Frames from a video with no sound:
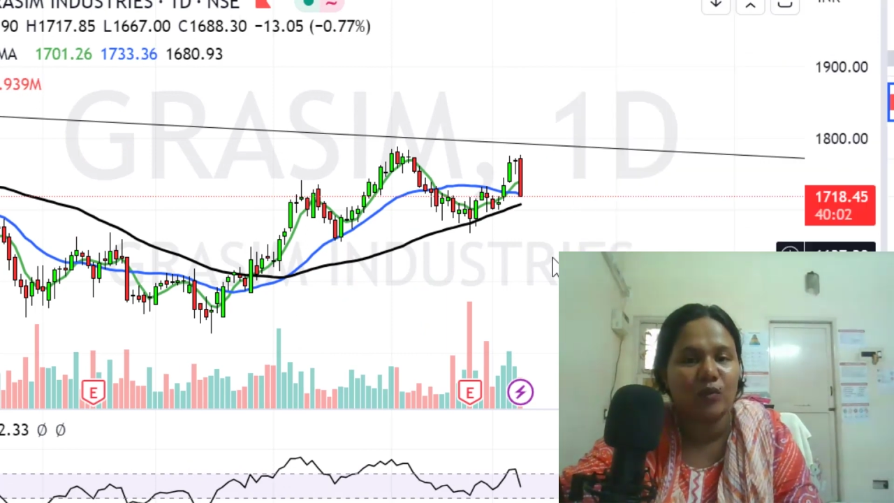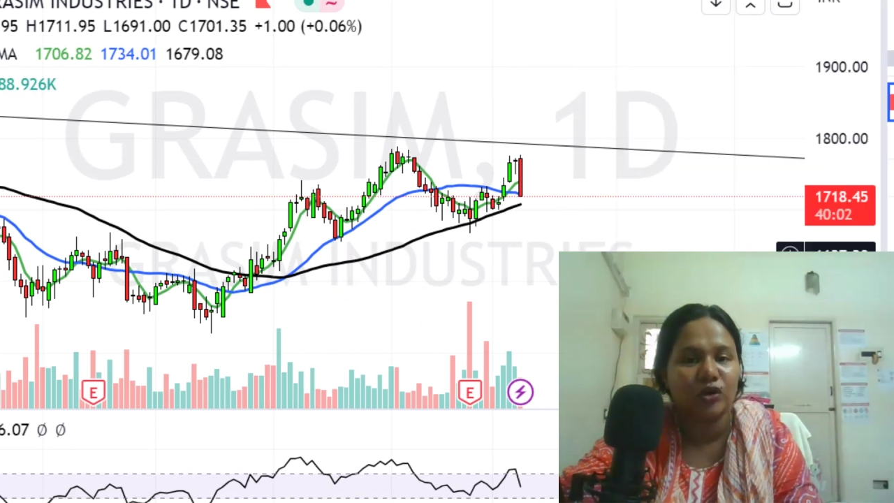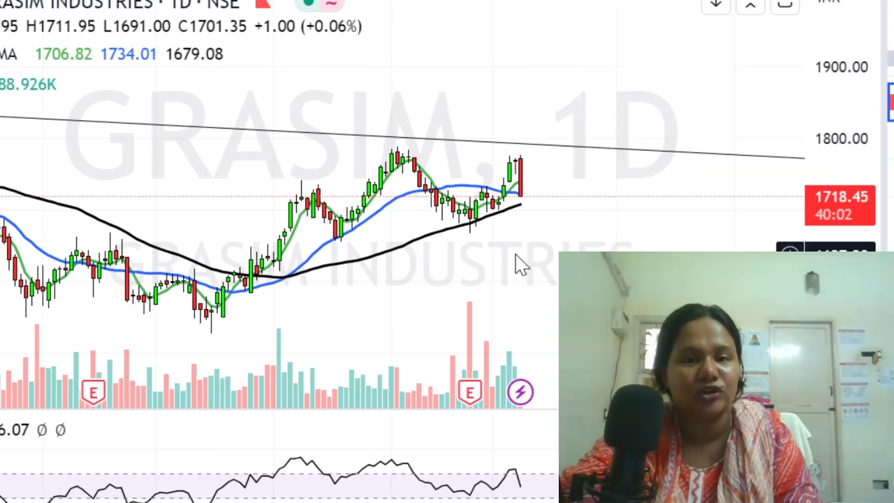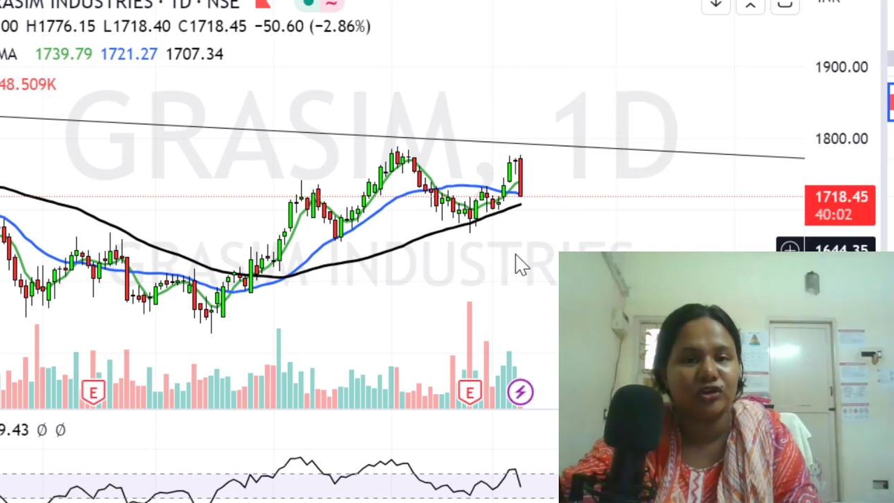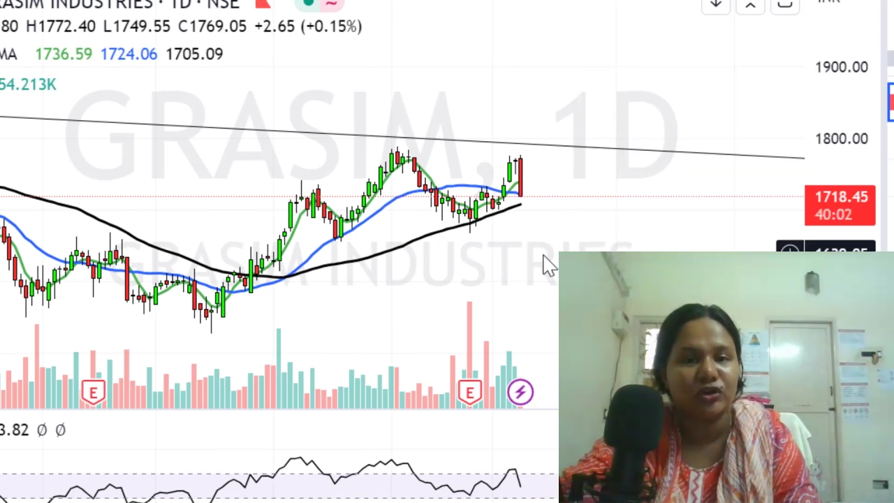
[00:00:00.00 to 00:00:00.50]
to
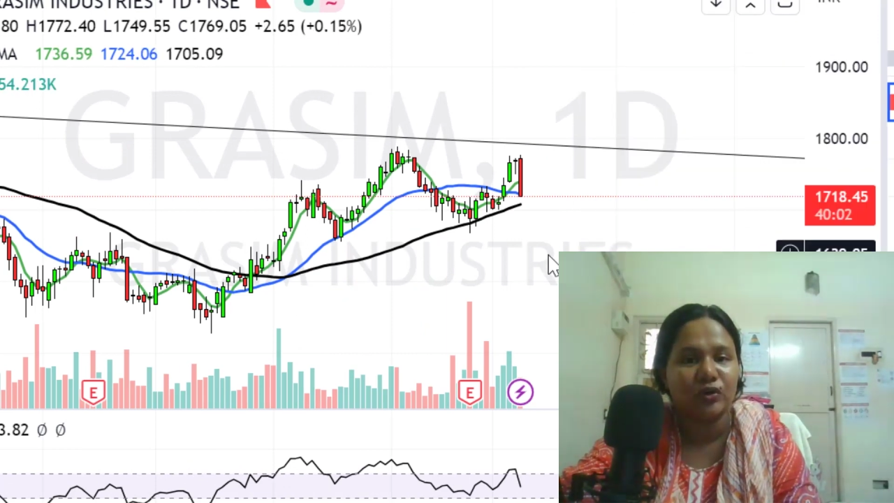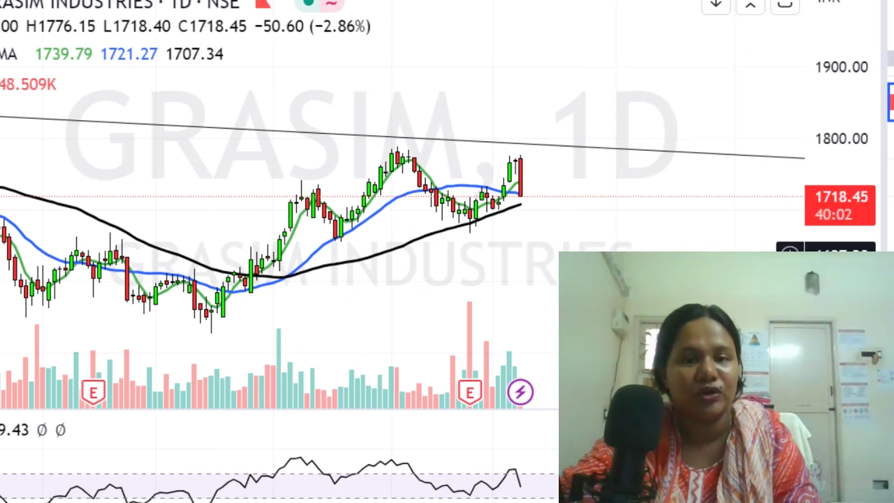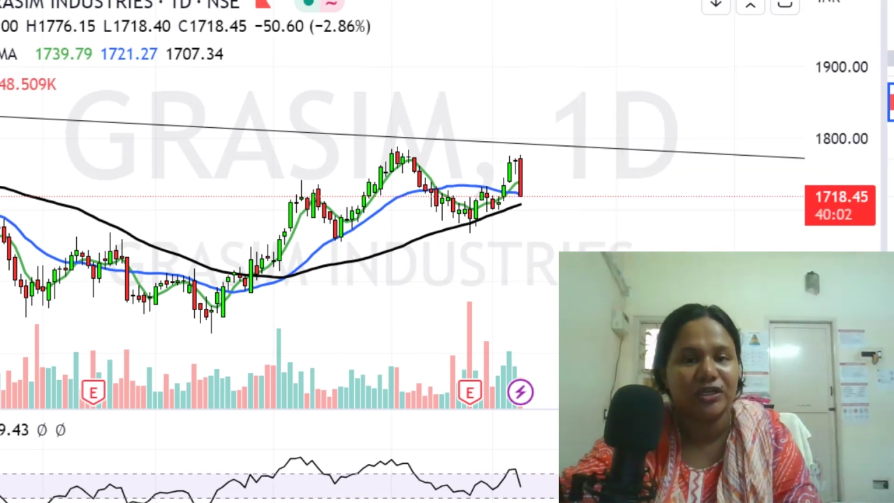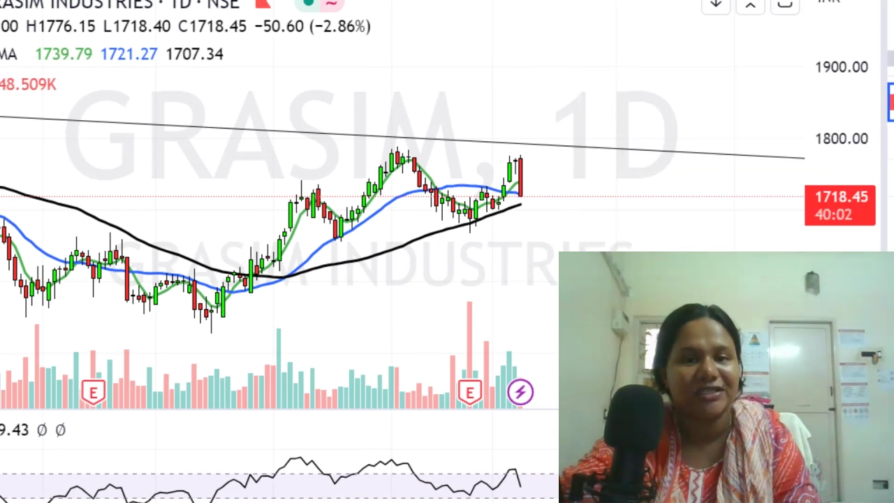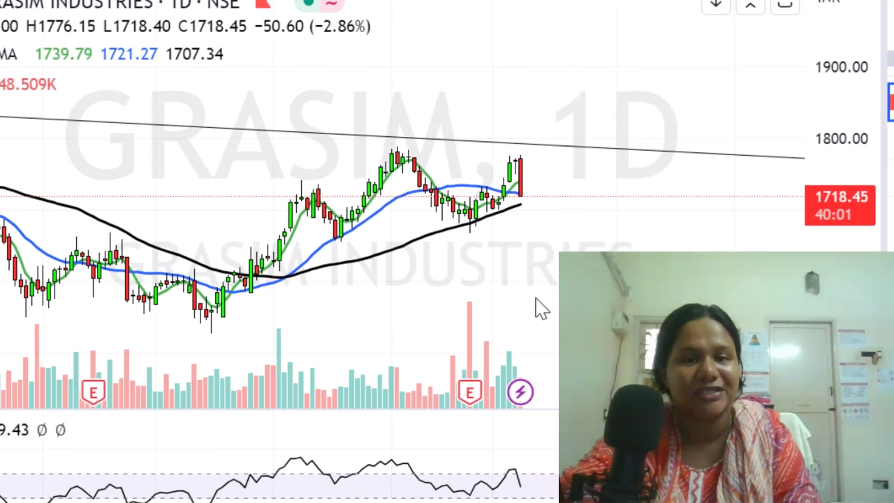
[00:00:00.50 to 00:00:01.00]
notice
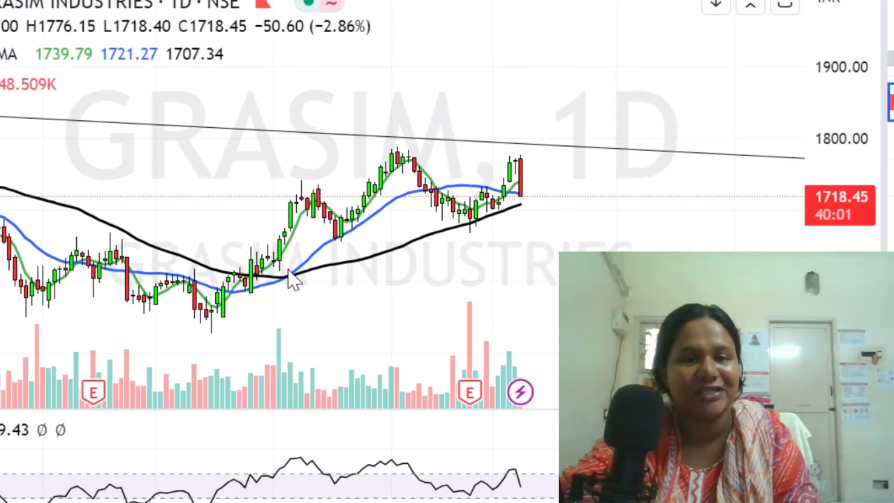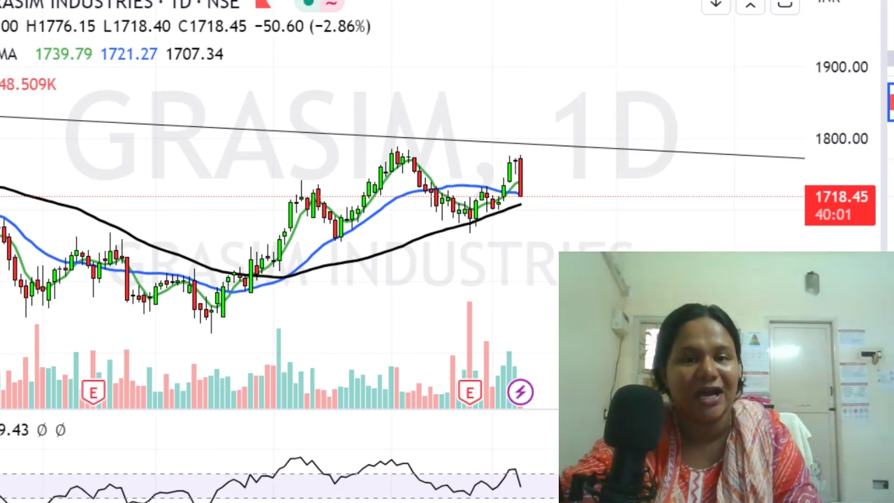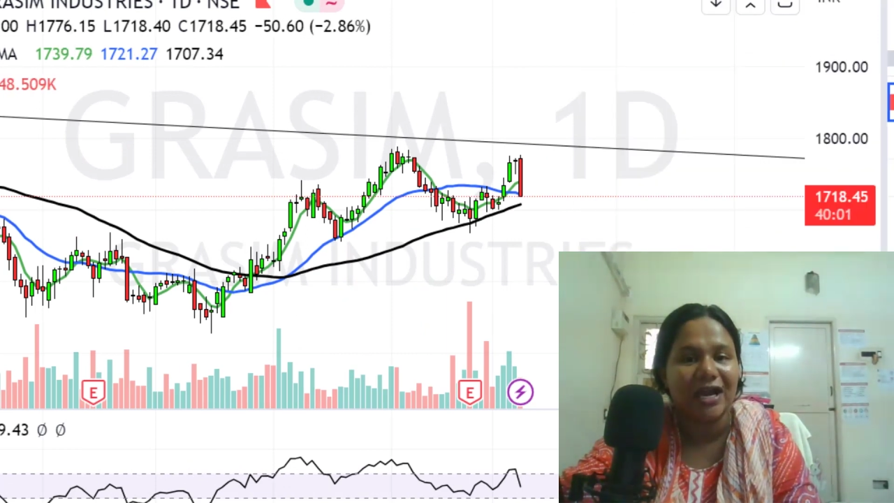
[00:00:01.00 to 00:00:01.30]
is that